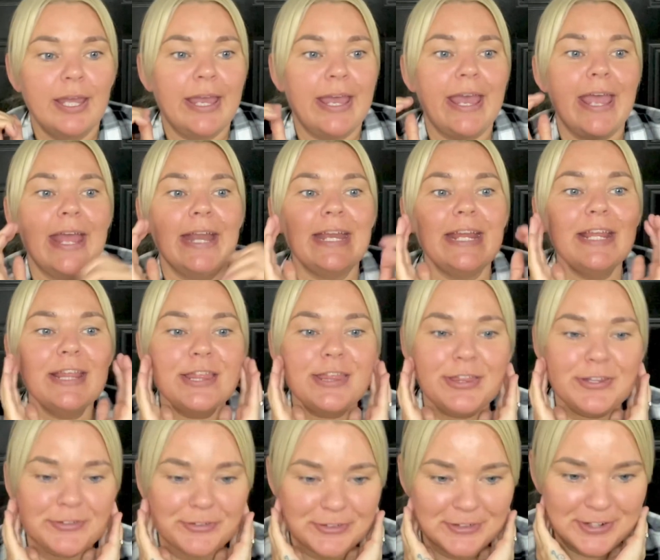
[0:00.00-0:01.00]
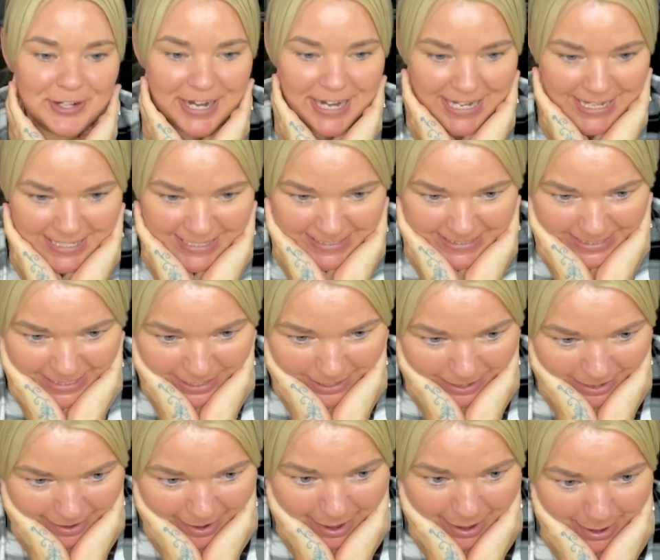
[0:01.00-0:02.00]
Any 3
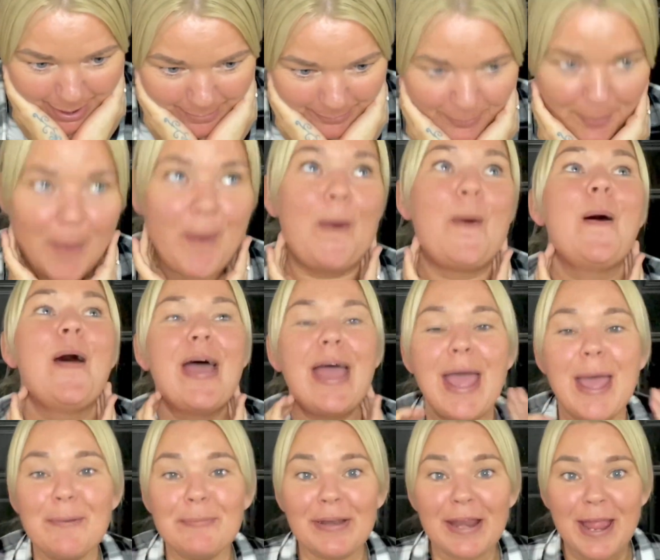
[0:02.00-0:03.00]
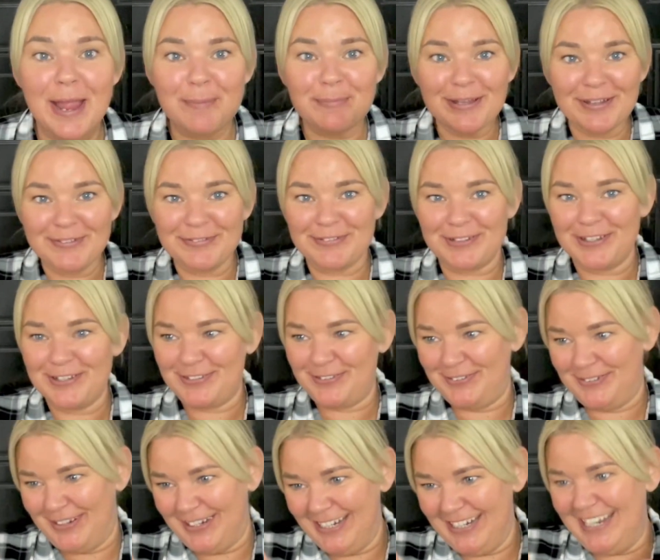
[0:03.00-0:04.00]
celebs? Oh, Eminem, first
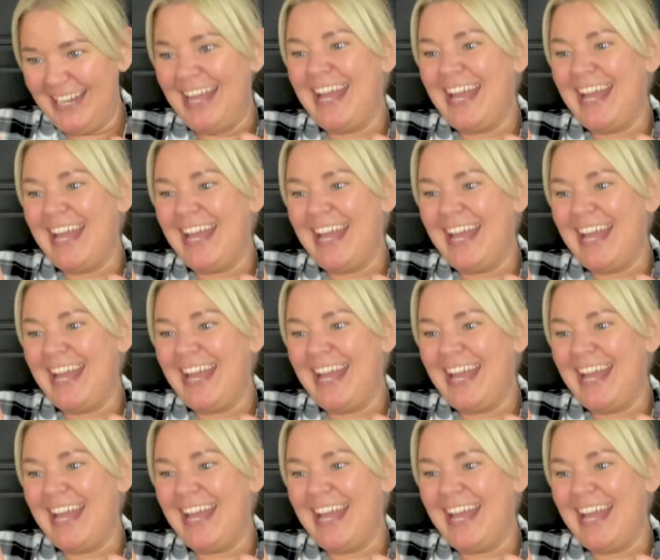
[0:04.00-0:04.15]
one.